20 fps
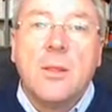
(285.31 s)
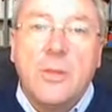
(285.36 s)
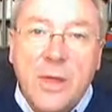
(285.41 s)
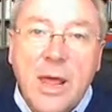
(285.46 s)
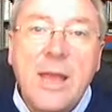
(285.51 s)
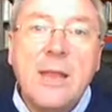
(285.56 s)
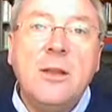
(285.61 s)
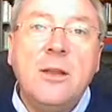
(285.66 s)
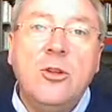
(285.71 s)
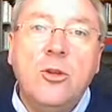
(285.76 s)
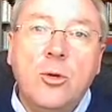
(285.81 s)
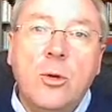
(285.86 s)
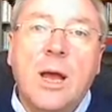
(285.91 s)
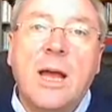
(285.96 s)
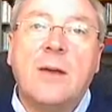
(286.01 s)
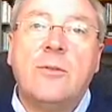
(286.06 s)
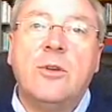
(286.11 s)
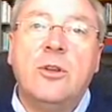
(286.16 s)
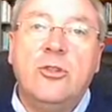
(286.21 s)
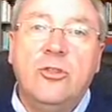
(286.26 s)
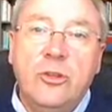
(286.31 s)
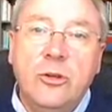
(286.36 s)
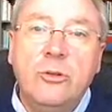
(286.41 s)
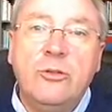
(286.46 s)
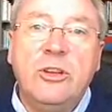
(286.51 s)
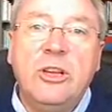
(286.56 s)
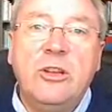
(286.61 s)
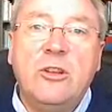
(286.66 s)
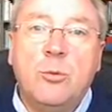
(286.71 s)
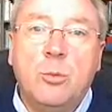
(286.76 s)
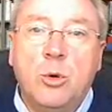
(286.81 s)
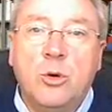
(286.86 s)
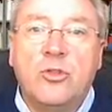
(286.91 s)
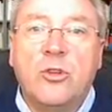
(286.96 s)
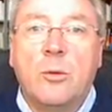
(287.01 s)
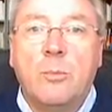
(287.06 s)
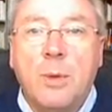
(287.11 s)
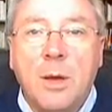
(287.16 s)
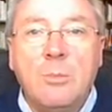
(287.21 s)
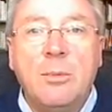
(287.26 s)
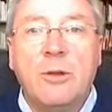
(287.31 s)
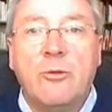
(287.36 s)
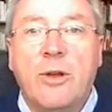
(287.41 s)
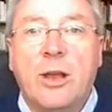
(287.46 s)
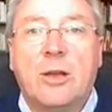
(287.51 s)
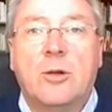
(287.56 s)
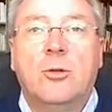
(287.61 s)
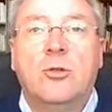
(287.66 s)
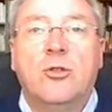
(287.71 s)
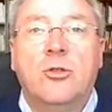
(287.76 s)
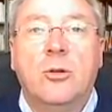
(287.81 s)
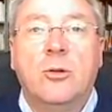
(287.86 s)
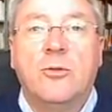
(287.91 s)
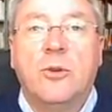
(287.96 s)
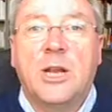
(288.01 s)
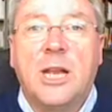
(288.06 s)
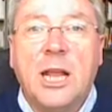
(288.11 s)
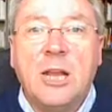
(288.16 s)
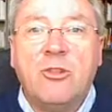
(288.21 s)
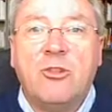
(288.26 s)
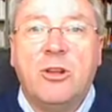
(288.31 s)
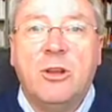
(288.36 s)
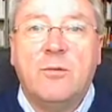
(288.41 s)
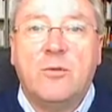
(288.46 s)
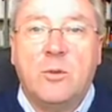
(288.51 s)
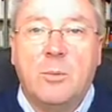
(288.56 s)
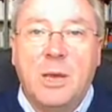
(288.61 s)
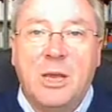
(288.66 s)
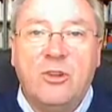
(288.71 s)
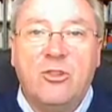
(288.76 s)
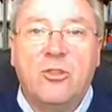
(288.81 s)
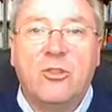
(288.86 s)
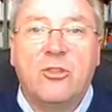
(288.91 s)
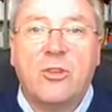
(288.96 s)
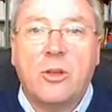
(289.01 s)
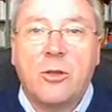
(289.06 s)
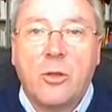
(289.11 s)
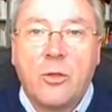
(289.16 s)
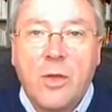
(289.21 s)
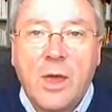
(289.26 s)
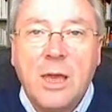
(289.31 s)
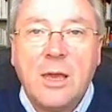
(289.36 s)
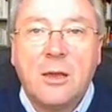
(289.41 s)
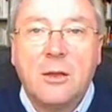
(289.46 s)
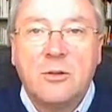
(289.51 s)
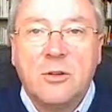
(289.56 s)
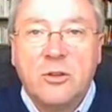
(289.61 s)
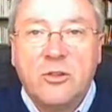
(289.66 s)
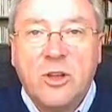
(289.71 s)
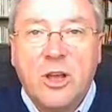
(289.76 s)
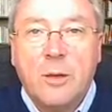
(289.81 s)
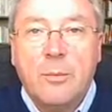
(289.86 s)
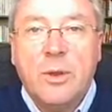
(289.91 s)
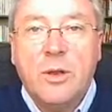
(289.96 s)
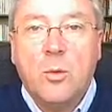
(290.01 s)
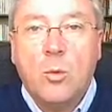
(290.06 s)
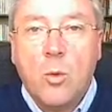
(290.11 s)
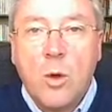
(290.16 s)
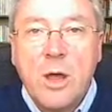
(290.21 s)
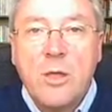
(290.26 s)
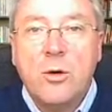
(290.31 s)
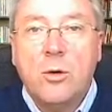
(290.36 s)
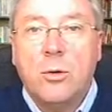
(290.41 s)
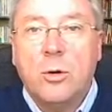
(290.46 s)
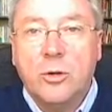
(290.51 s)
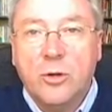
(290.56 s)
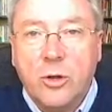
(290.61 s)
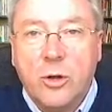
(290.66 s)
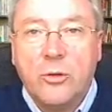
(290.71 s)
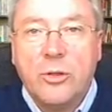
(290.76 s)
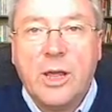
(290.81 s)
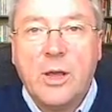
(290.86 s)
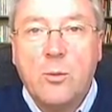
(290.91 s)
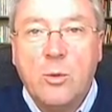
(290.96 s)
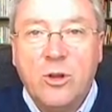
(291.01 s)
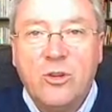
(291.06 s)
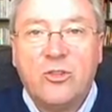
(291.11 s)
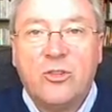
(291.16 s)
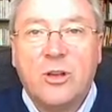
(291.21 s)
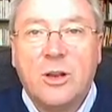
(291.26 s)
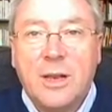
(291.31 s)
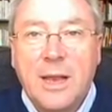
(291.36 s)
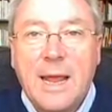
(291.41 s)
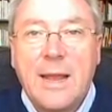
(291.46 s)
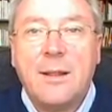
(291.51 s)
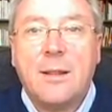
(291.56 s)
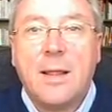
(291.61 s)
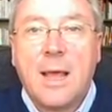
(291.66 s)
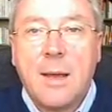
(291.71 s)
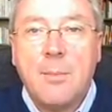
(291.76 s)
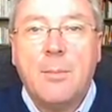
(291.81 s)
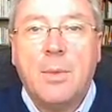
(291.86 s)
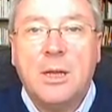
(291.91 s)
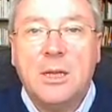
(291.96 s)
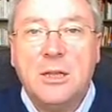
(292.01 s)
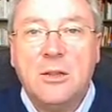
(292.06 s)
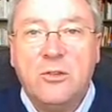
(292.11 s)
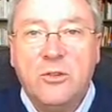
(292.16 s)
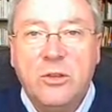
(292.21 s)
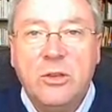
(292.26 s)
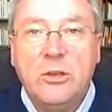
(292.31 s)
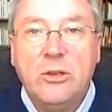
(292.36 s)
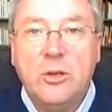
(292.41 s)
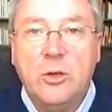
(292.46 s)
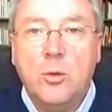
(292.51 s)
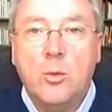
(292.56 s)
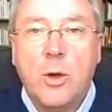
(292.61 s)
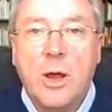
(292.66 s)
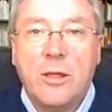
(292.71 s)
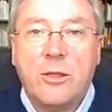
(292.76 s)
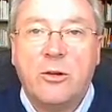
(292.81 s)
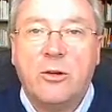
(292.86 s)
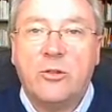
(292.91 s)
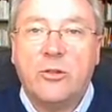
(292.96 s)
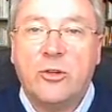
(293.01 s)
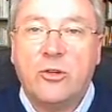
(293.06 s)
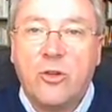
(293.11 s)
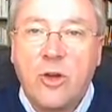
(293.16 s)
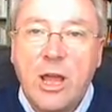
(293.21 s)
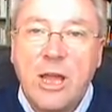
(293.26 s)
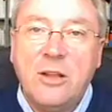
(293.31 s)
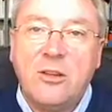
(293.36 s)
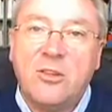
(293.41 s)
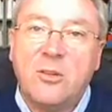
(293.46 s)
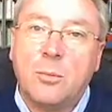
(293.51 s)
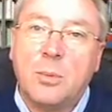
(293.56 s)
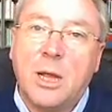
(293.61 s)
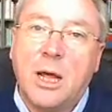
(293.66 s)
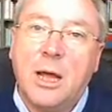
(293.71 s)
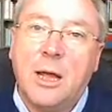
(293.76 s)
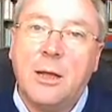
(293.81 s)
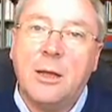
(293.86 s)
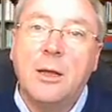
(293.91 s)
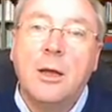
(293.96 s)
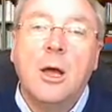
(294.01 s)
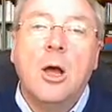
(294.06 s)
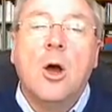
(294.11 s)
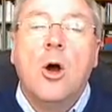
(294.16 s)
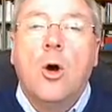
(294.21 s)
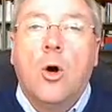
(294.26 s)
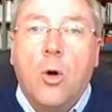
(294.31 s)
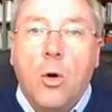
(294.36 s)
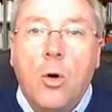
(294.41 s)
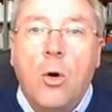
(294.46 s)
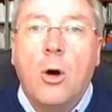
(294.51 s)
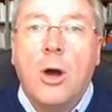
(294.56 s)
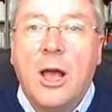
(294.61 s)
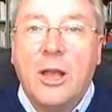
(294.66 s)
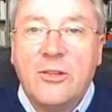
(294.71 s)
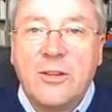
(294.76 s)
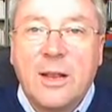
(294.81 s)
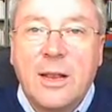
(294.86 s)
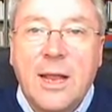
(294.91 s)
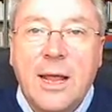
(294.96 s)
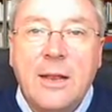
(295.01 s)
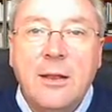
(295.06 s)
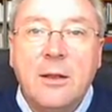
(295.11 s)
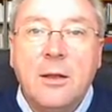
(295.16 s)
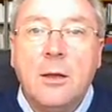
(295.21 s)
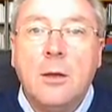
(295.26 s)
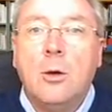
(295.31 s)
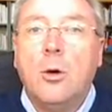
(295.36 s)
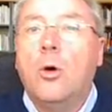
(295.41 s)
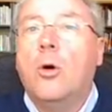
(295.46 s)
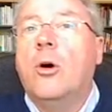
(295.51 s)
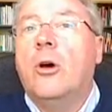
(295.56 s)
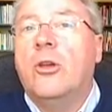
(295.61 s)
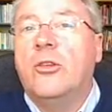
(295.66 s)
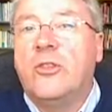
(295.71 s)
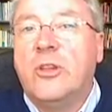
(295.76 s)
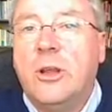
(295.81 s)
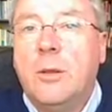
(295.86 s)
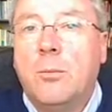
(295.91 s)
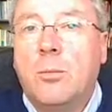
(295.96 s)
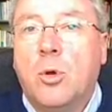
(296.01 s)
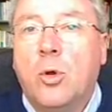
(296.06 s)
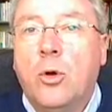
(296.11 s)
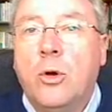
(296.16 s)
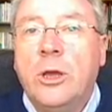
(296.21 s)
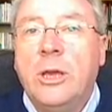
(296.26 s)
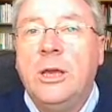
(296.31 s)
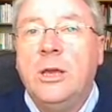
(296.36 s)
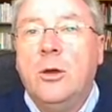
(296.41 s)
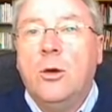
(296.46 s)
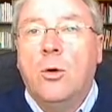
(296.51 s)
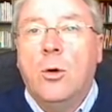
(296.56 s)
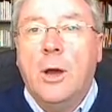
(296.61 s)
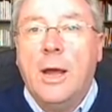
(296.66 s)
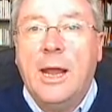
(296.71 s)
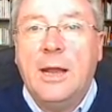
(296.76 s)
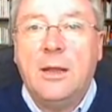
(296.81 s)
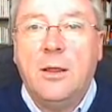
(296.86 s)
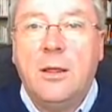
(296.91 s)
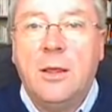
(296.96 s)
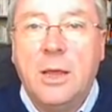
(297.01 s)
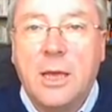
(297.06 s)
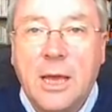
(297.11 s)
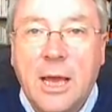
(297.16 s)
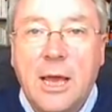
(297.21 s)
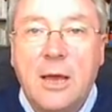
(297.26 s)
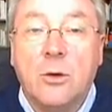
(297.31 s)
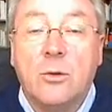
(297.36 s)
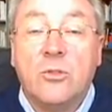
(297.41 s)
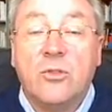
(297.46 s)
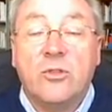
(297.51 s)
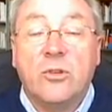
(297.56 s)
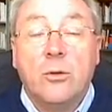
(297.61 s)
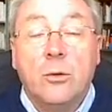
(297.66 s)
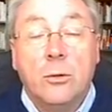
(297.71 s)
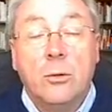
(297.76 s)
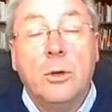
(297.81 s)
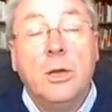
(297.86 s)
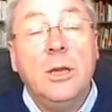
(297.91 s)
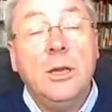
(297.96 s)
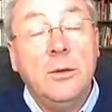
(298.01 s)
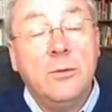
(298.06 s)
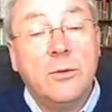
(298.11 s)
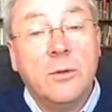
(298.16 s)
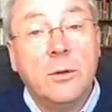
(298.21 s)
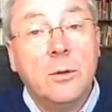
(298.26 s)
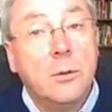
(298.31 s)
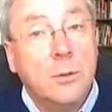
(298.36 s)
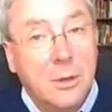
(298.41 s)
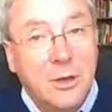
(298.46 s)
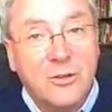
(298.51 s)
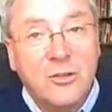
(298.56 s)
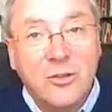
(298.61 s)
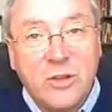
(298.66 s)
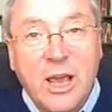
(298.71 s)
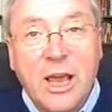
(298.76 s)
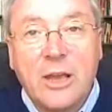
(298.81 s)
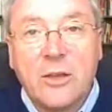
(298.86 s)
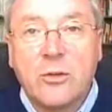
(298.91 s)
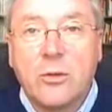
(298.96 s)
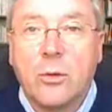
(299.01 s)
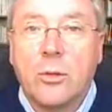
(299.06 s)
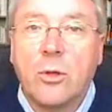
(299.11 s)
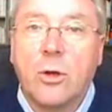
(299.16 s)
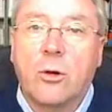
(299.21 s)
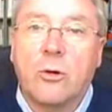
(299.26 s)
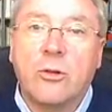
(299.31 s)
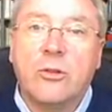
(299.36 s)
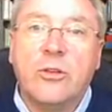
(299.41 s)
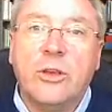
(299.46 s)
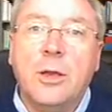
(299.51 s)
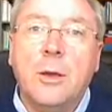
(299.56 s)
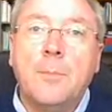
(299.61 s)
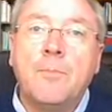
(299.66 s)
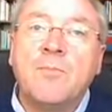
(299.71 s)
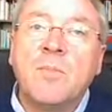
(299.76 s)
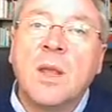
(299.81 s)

then you have a duty to put on public record your financial information so that they can determine whether or not they wish to lend that money to you, whether as a trade supplier or as a lender or as an employee or anything else, or even as a tax authority.